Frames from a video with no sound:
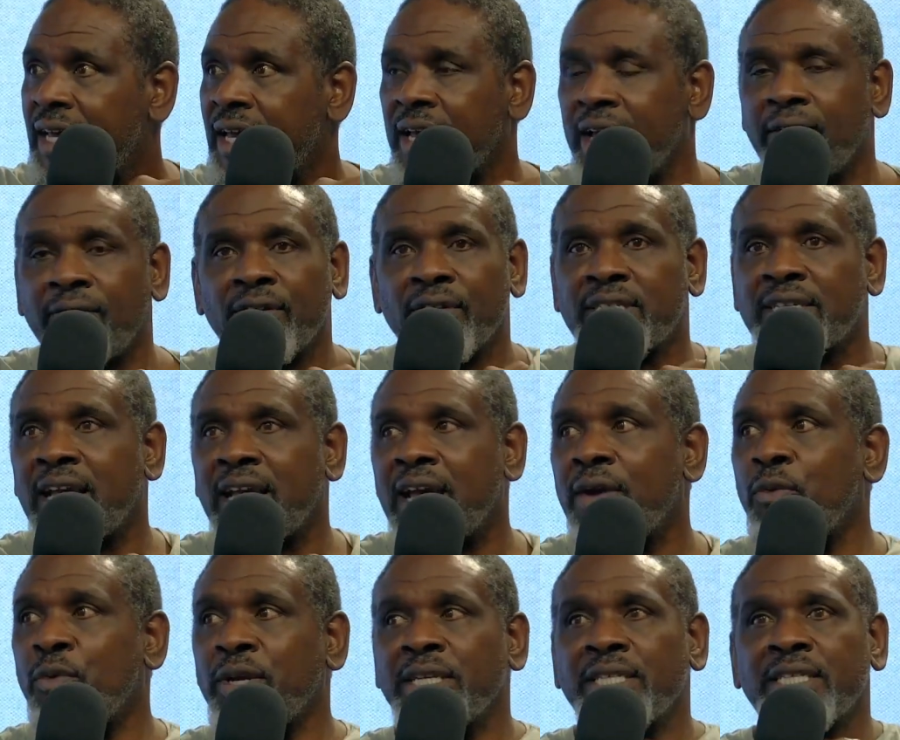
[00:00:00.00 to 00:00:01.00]
Every
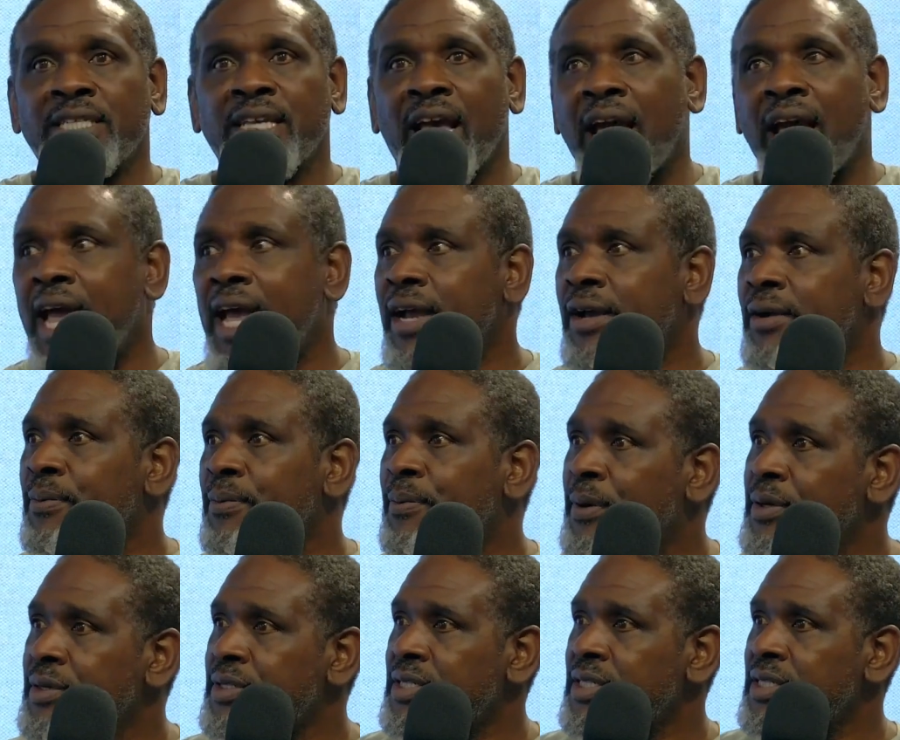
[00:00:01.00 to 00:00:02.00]
time we tag a
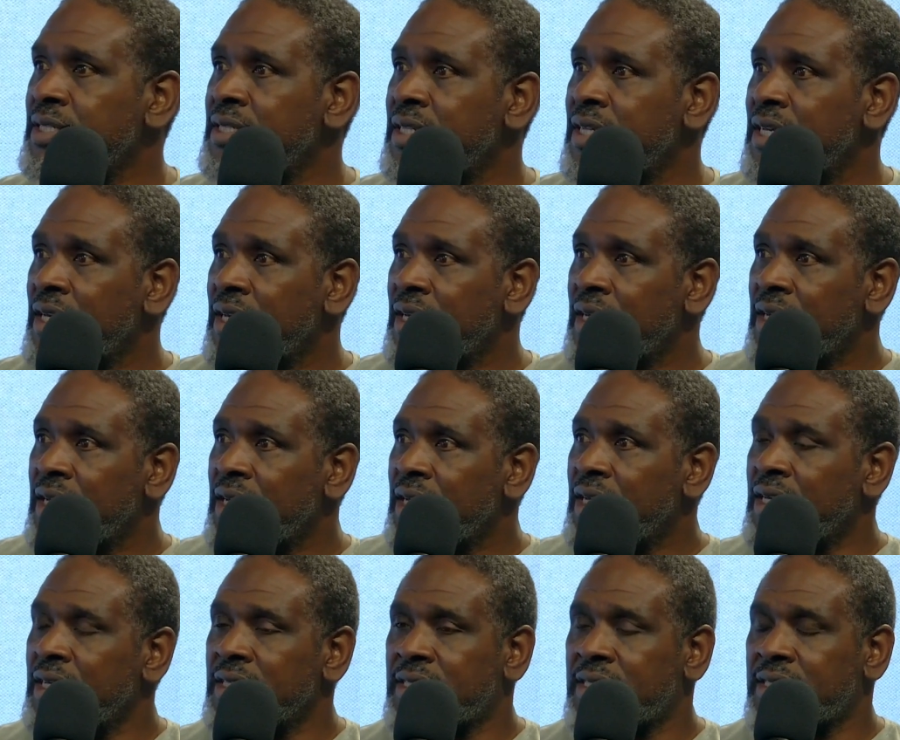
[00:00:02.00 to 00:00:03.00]
person,
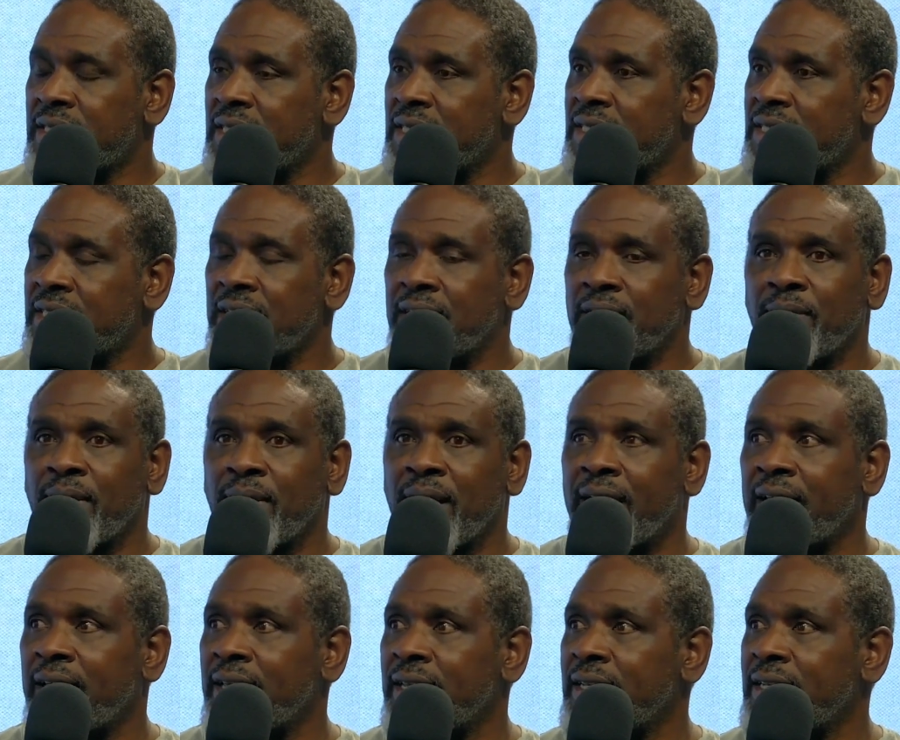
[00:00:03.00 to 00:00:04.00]
it's it seemed
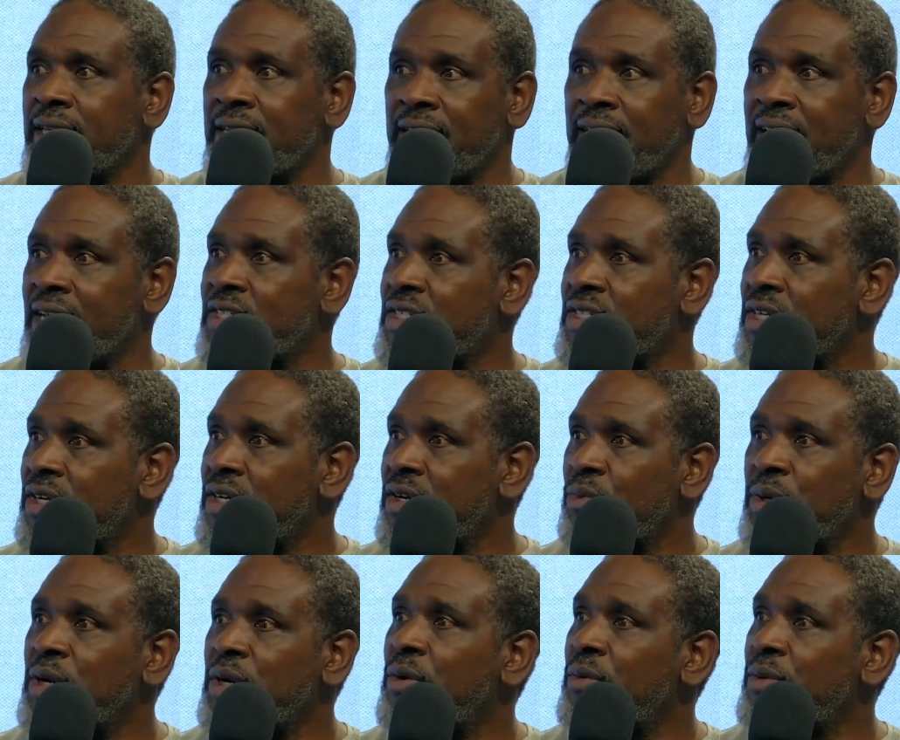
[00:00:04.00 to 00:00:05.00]
like the next year
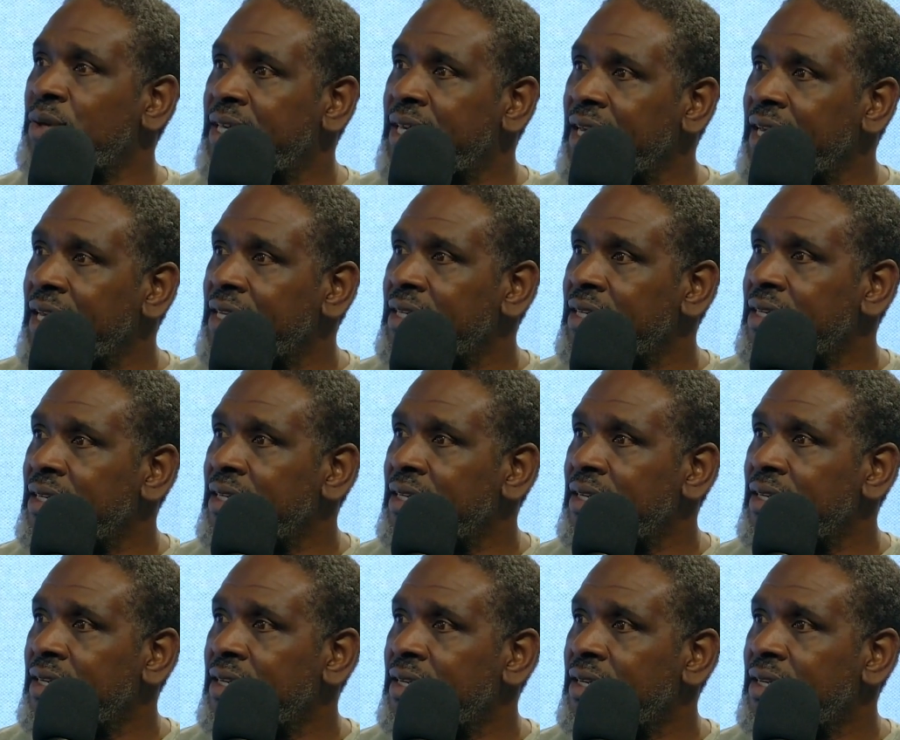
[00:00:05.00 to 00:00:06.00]
we don't get
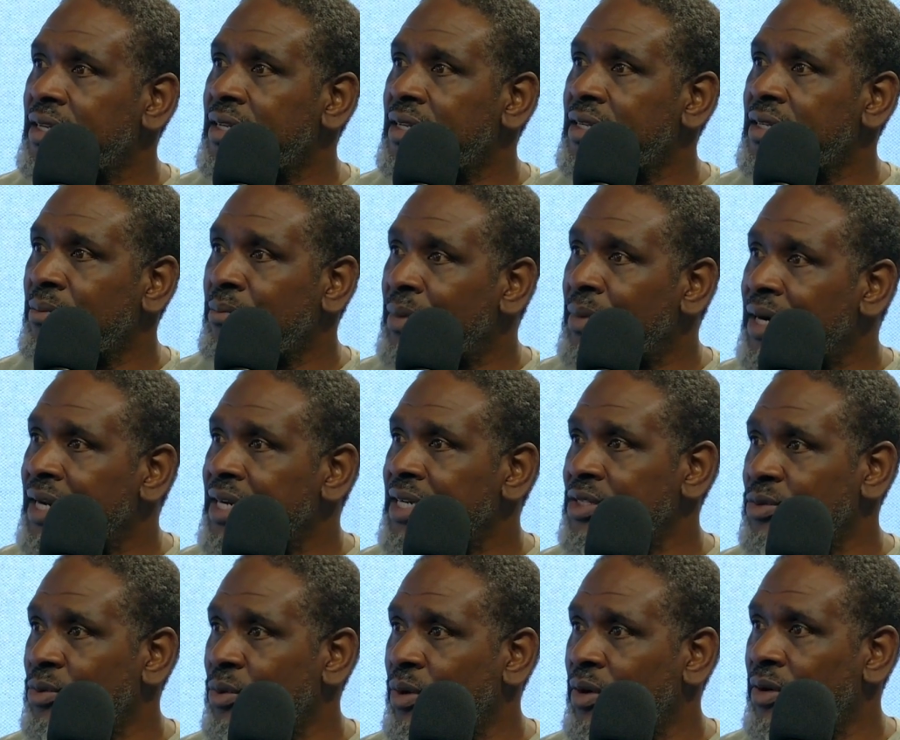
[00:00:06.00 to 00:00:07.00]
the
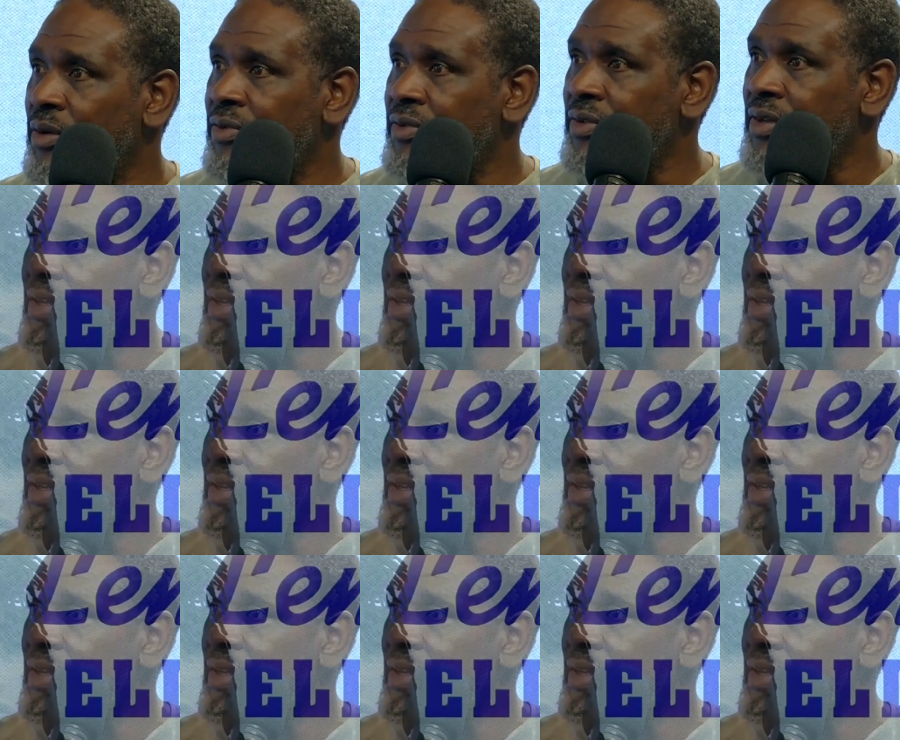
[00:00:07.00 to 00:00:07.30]
money's worth.